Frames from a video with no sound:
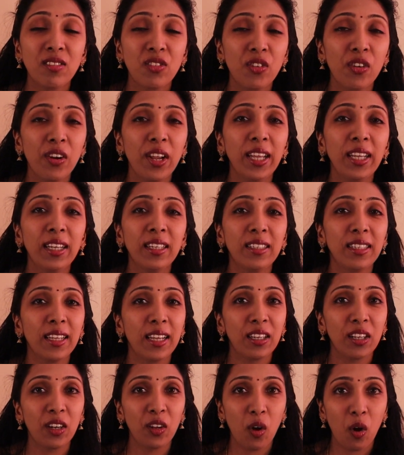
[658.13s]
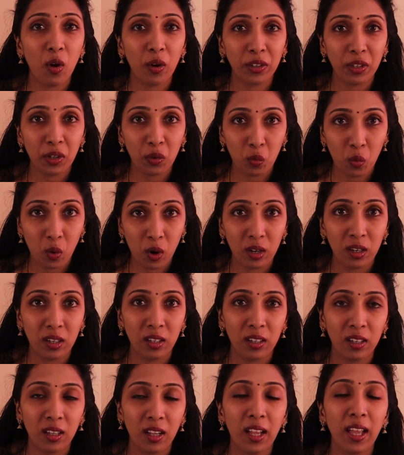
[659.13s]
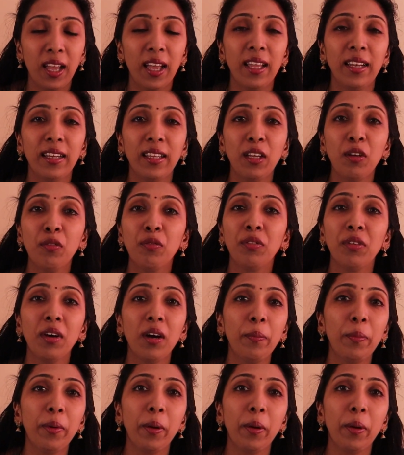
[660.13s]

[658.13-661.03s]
drink tender coconut water. And if you are